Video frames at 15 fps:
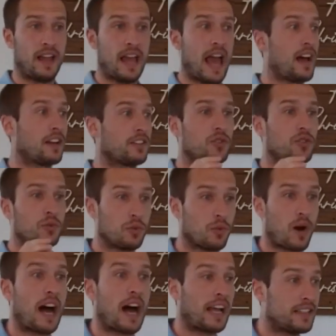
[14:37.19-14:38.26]
as to
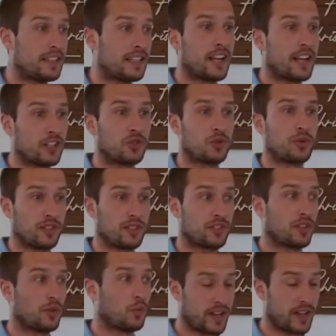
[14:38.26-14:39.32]
why
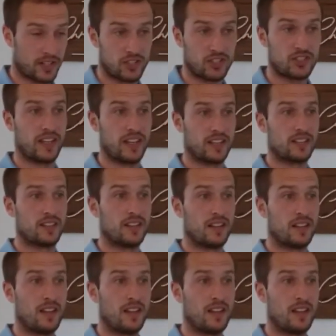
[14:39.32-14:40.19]
dinosaurs went extinct.